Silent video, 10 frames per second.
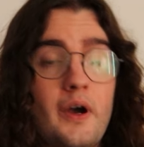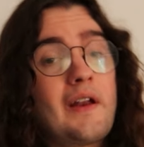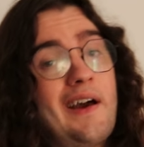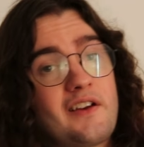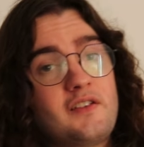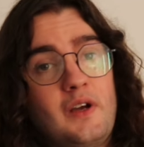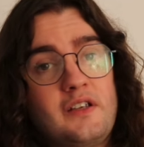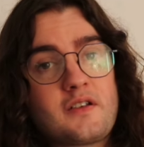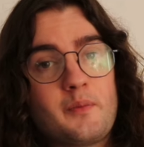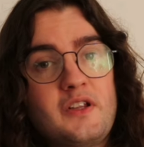an
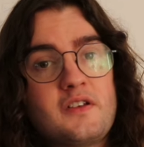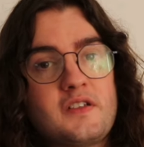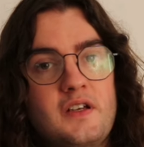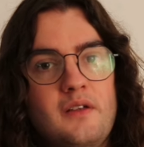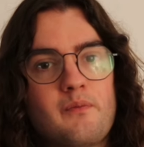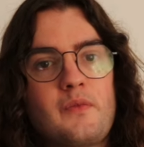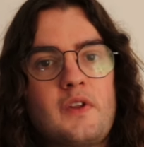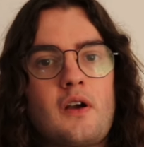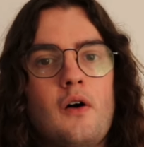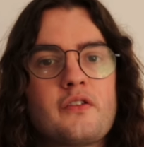activated ability,
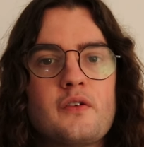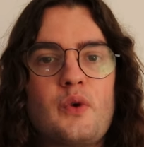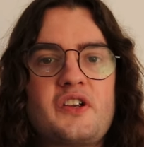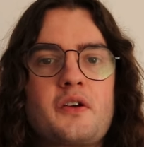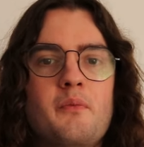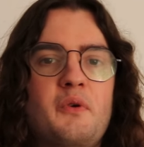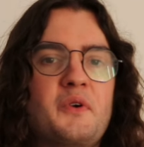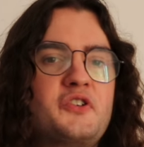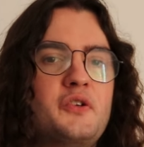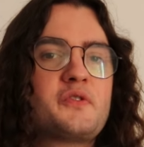the cost of which can be
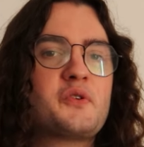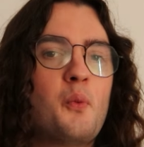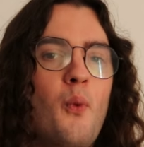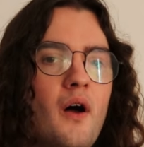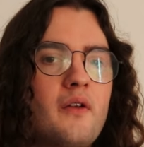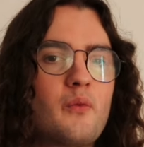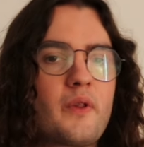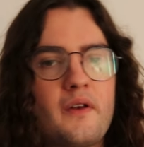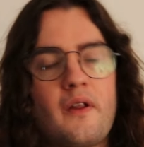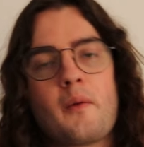reduced to 1
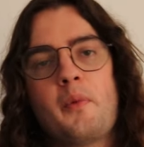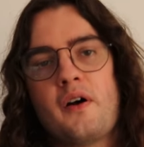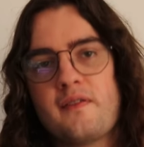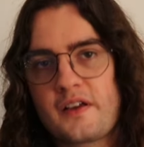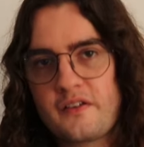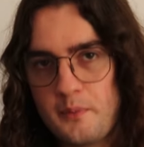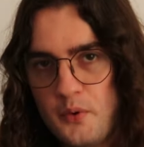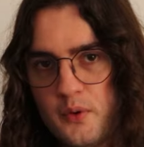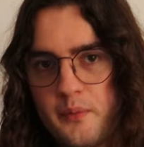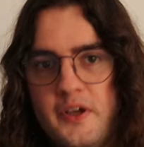with another perfect
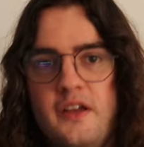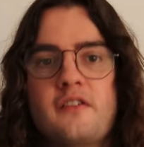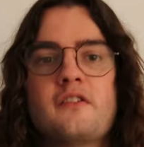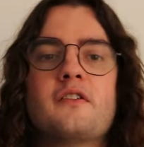support piece,